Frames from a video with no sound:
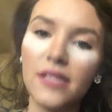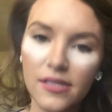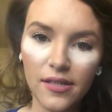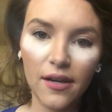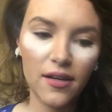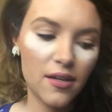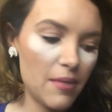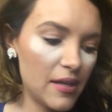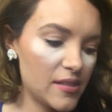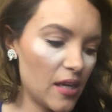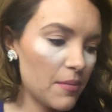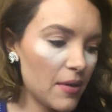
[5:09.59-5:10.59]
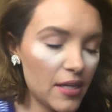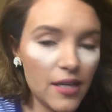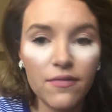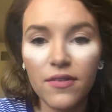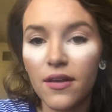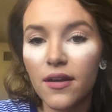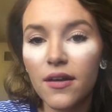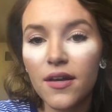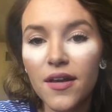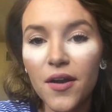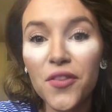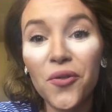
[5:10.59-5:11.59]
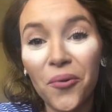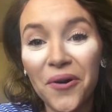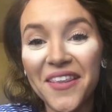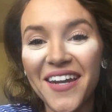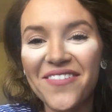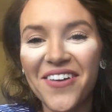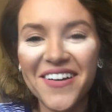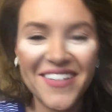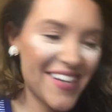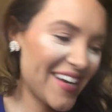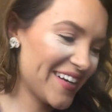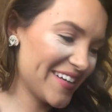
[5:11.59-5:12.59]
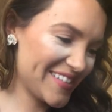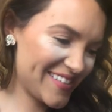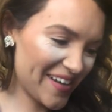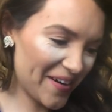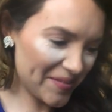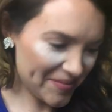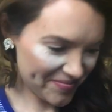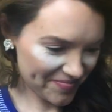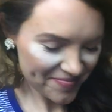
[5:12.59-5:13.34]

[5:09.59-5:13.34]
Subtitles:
it's not gonna mess up any of the work that I've already done. So